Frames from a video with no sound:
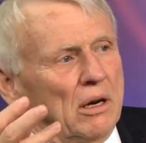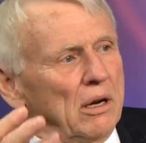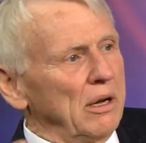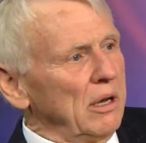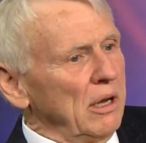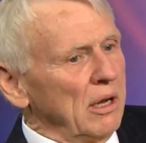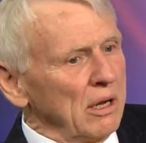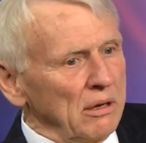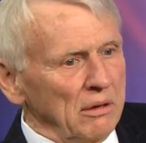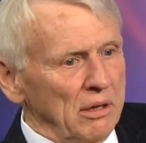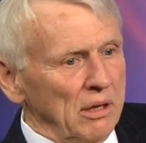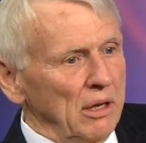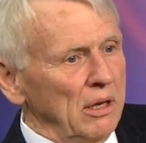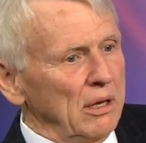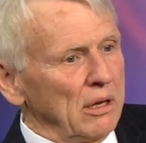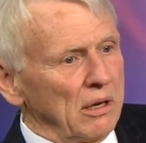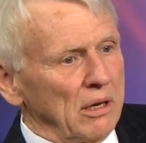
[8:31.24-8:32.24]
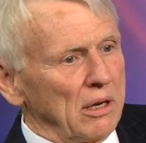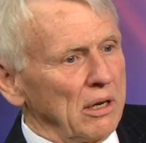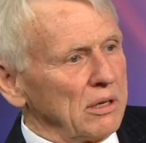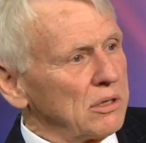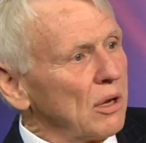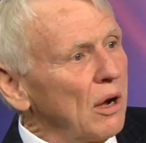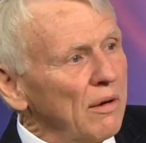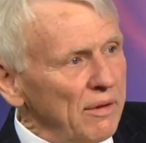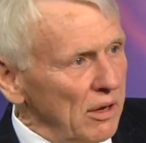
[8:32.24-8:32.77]
in
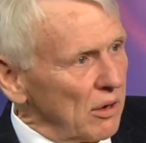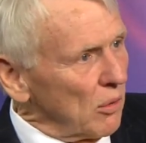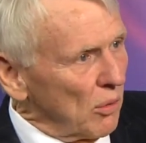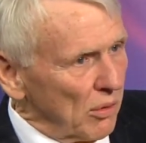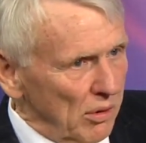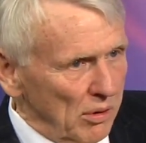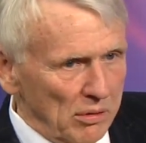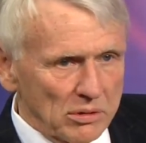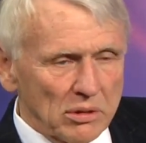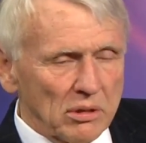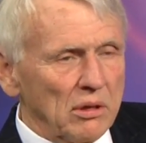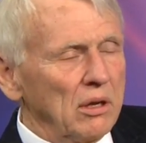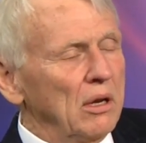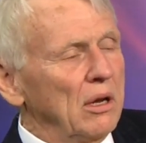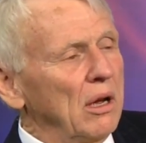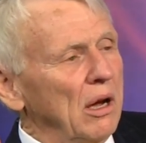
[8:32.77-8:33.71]
the Soviet world,